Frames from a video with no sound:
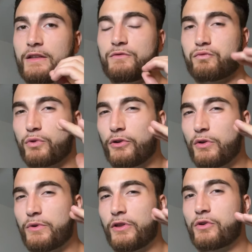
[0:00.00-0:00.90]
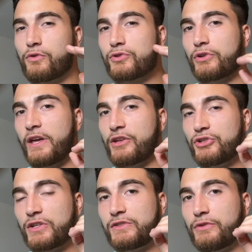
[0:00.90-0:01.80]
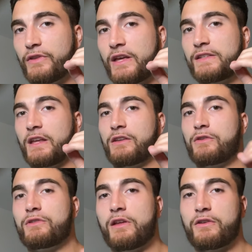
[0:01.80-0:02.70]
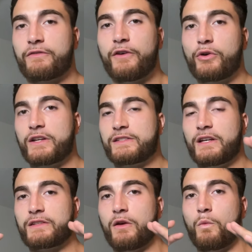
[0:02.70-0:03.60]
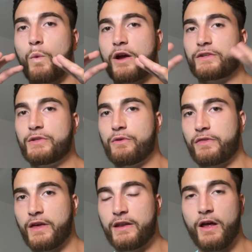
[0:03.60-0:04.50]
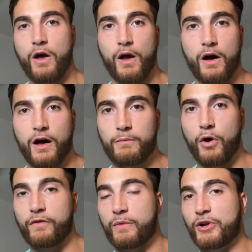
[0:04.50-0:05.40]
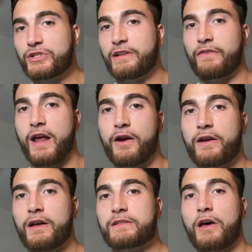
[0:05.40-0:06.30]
It's really, really crucial that you just do this and your focus doesn't wear too thin over a bunch of different areas.